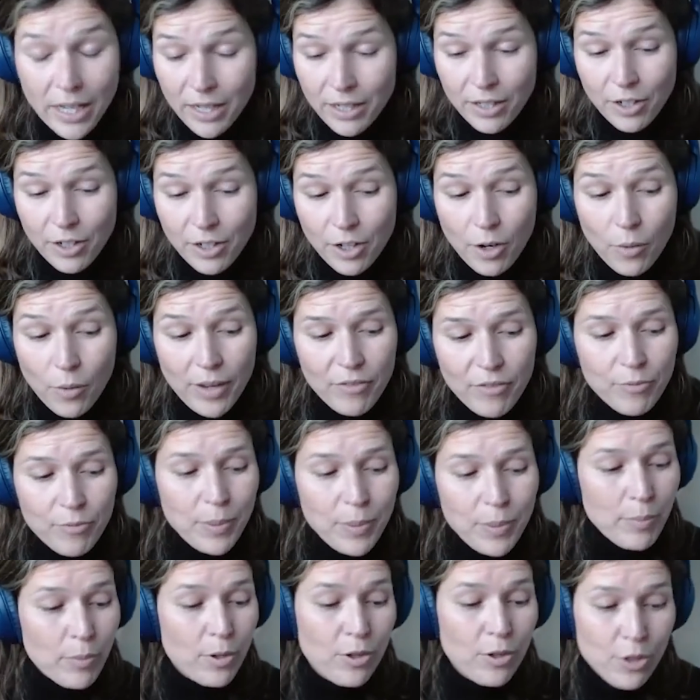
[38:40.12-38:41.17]
if
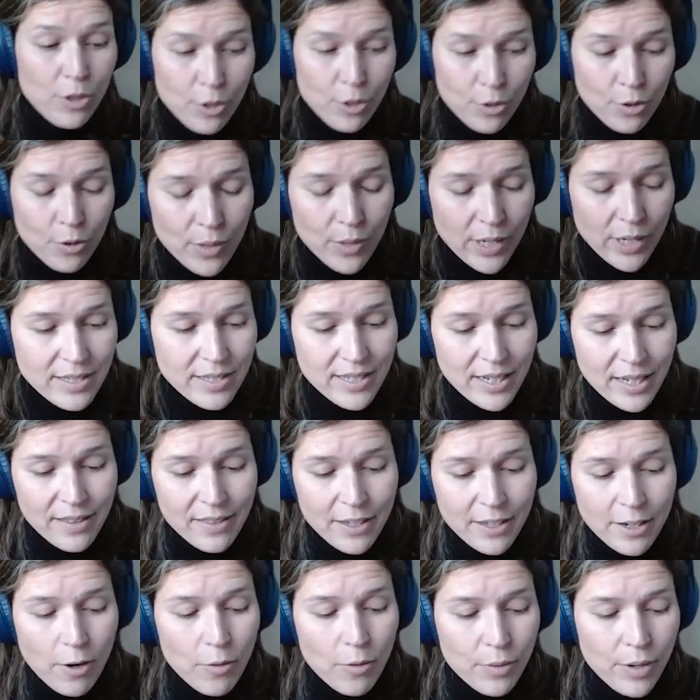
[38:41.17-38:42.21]
people are new to real estate,
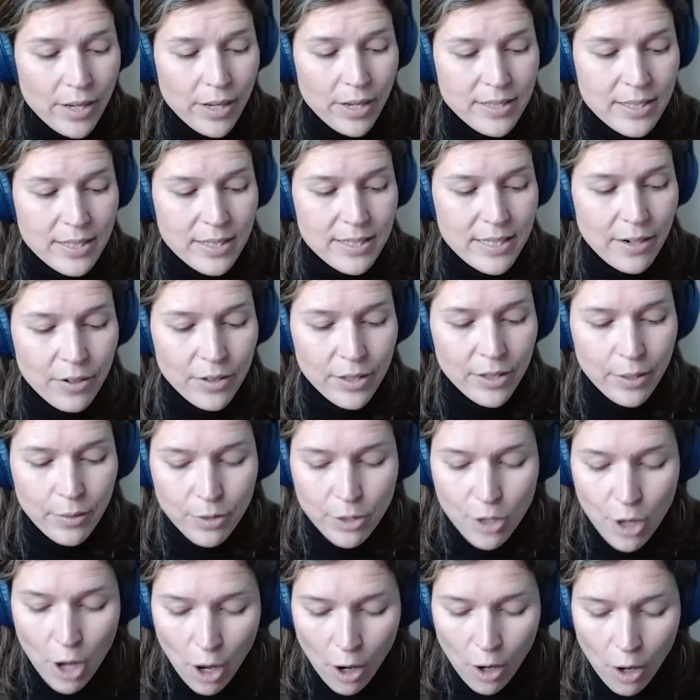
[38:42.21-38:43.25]
they don't necessarily
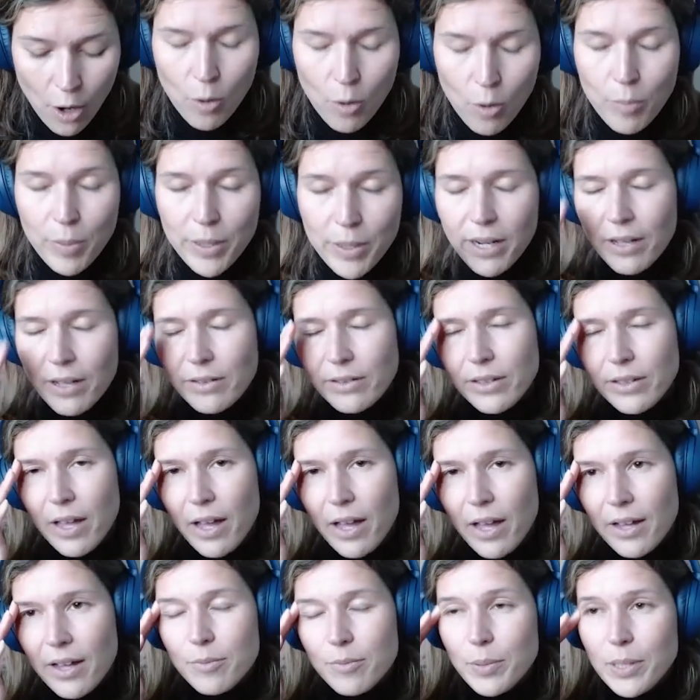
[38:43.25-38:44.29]
know, but a
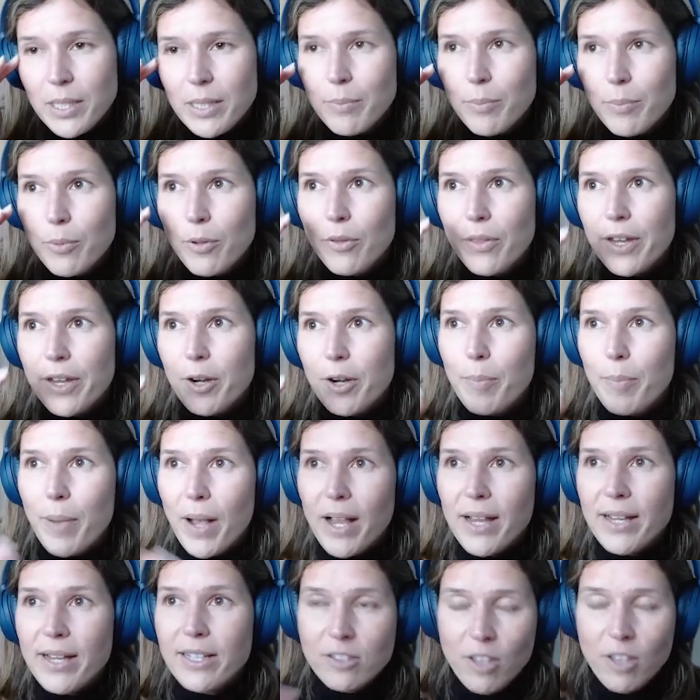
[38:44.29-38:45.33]
lot of people that are
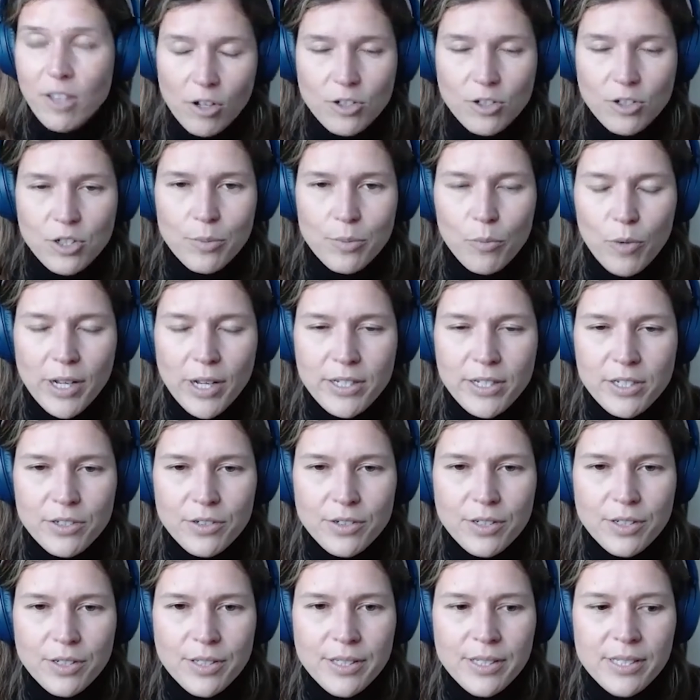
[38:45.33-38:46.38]
buying long-term
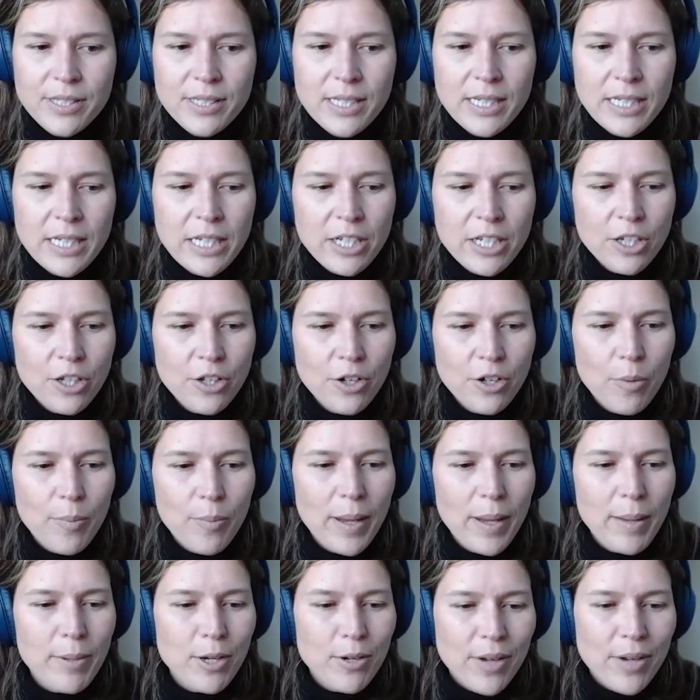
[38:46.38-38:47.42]
rentals,
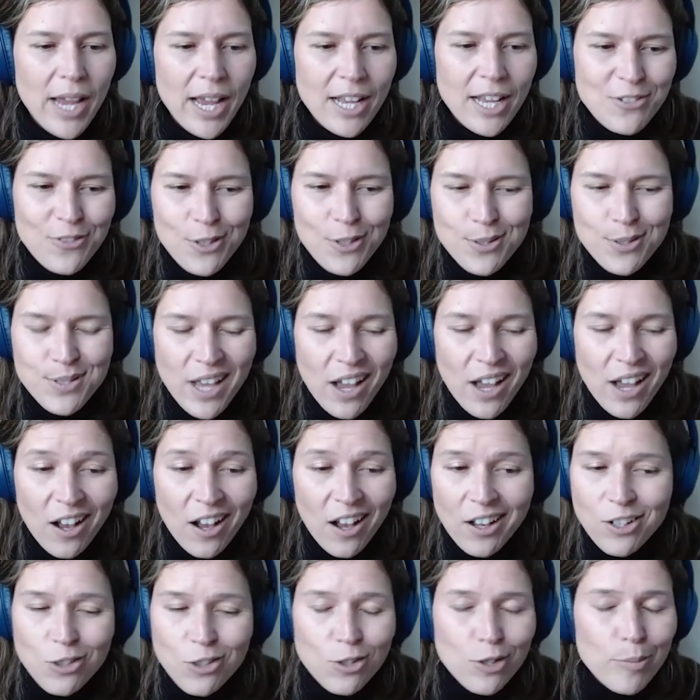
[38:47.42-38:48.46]
maybe your cash flow is
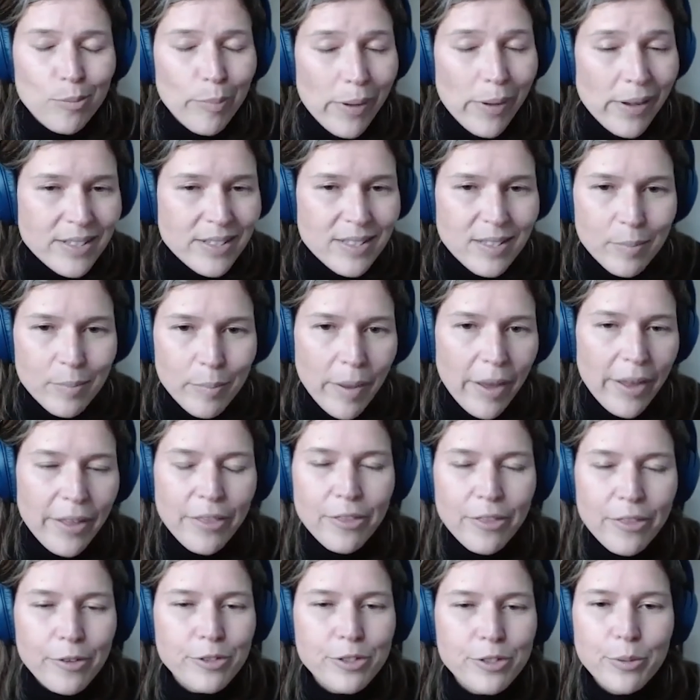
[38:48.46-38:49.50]
$100 a
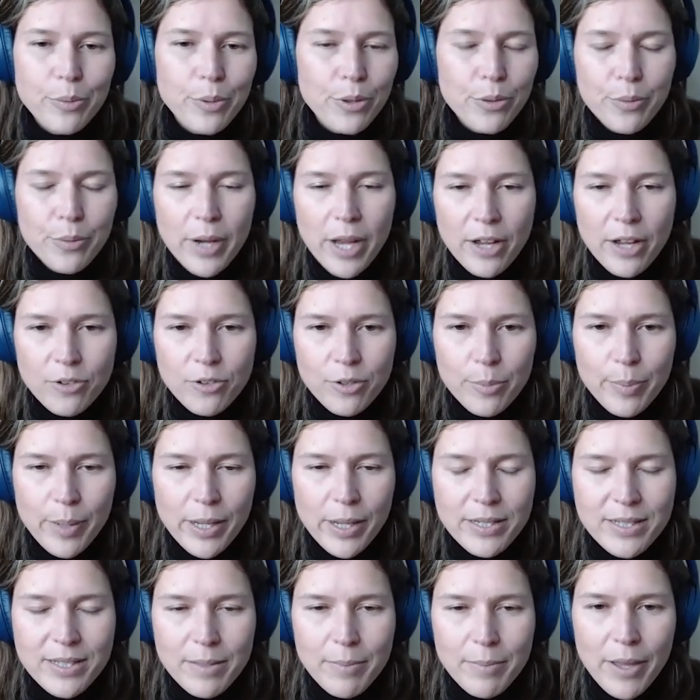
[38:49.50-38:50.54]
month, $200 or
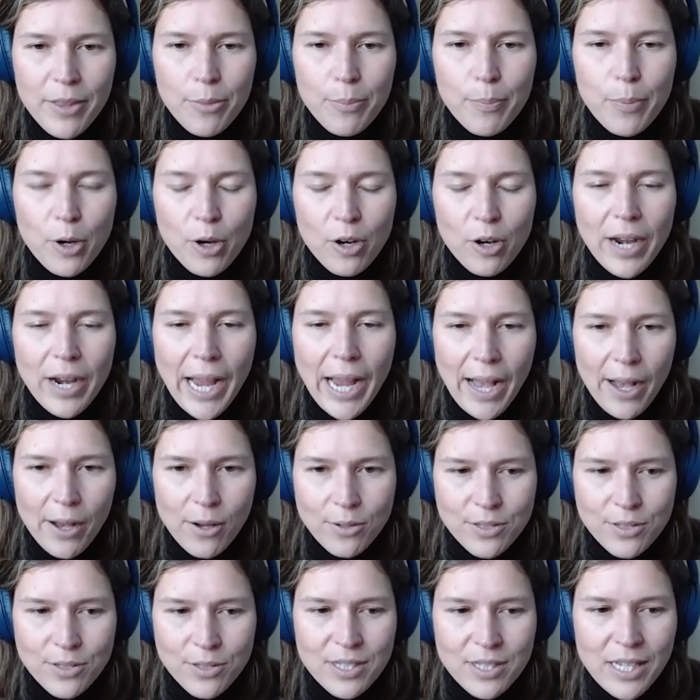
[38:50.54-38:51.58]
$300 a month per
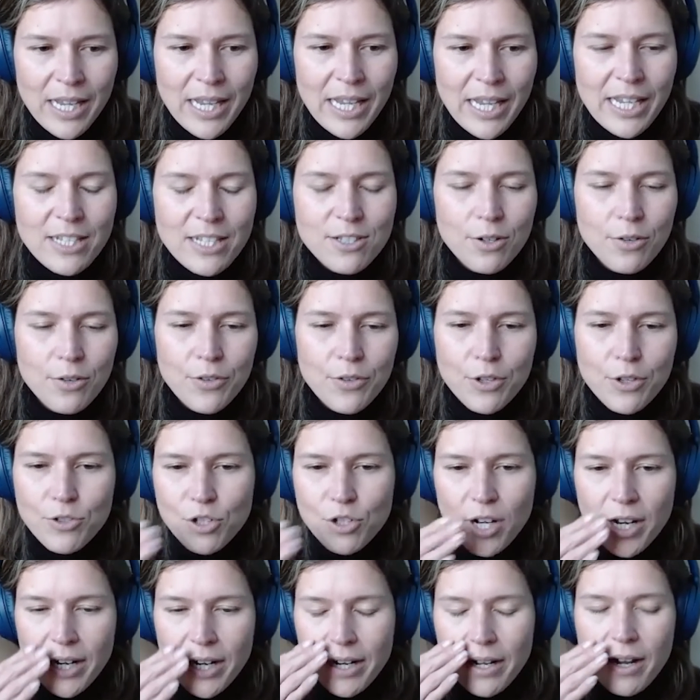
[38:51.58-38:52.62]
house. And so if you're
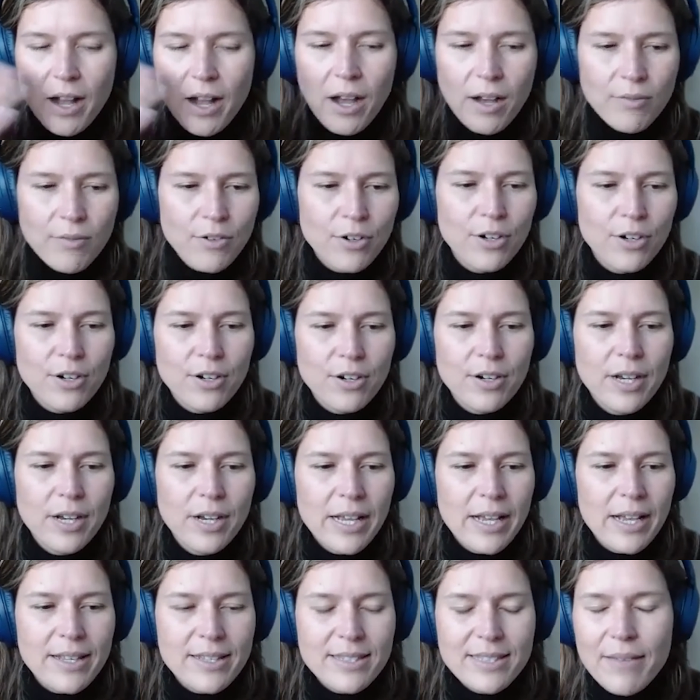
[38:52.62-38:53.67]
trying to cover
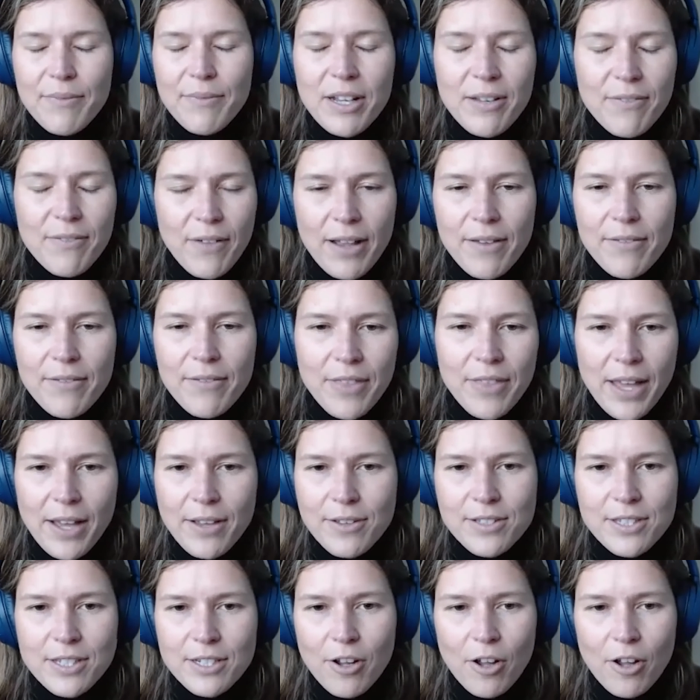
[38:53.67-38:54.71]
a
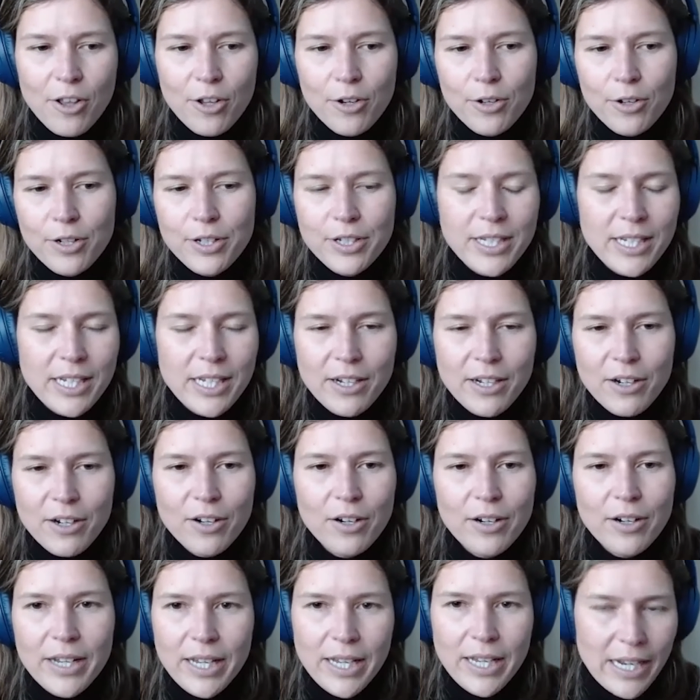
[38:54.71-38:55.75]
$75,000 a
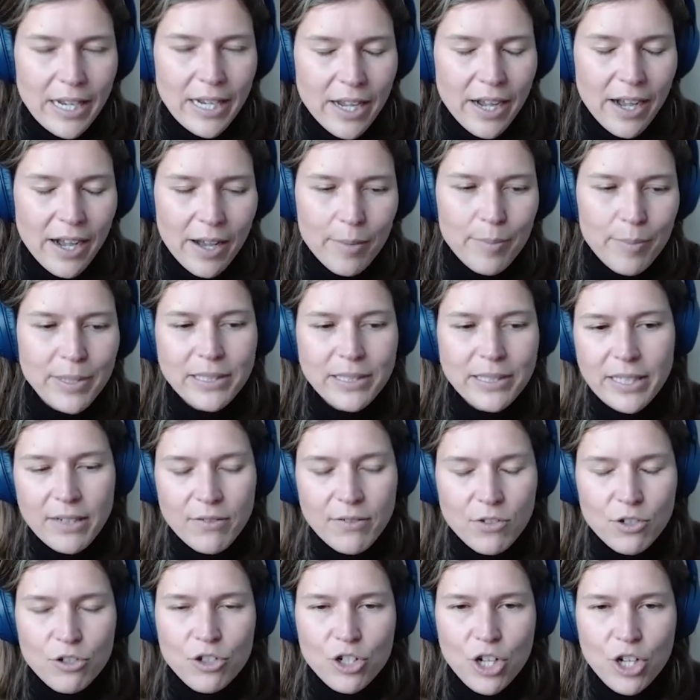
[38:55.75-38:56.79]
year income and leave
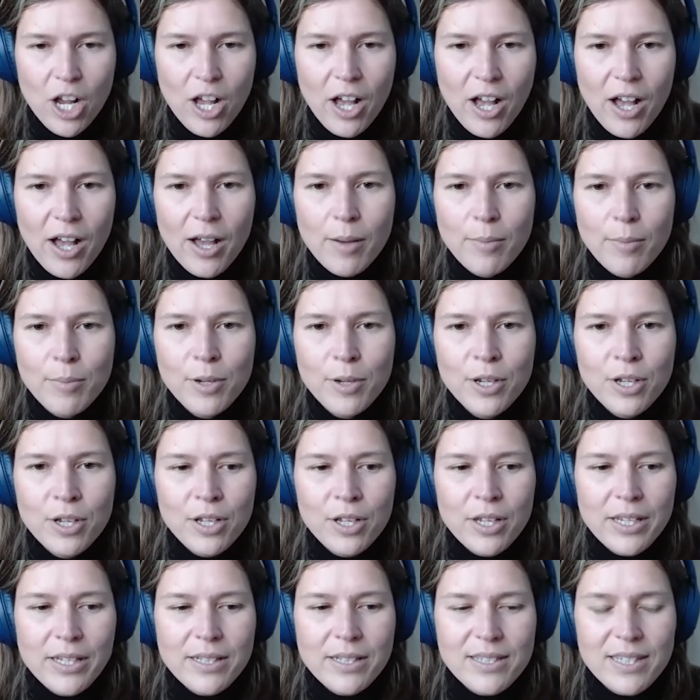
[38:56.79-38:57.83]
your job,
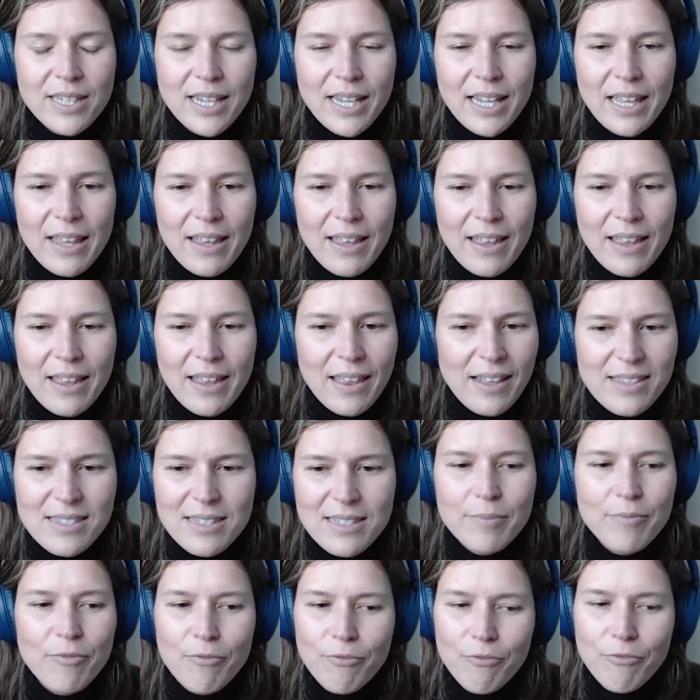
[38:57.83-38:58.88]
it's like, that's
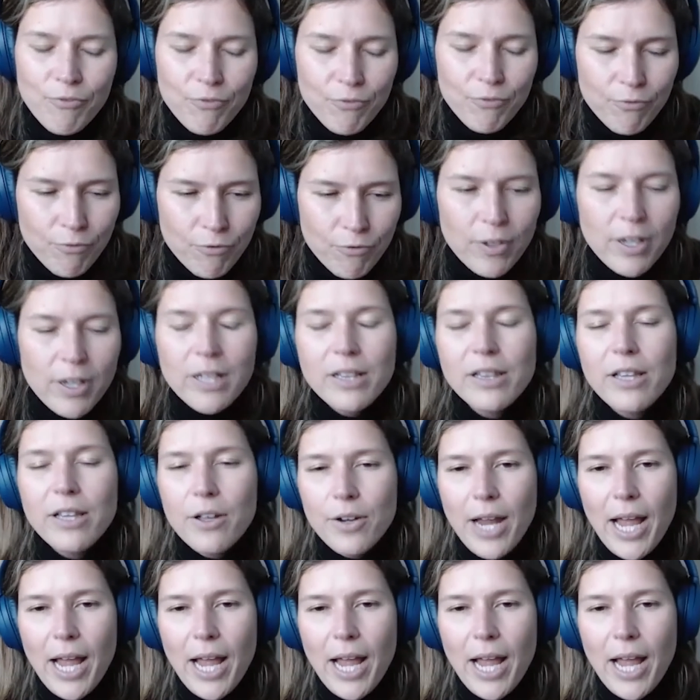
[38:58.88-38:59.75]
a load of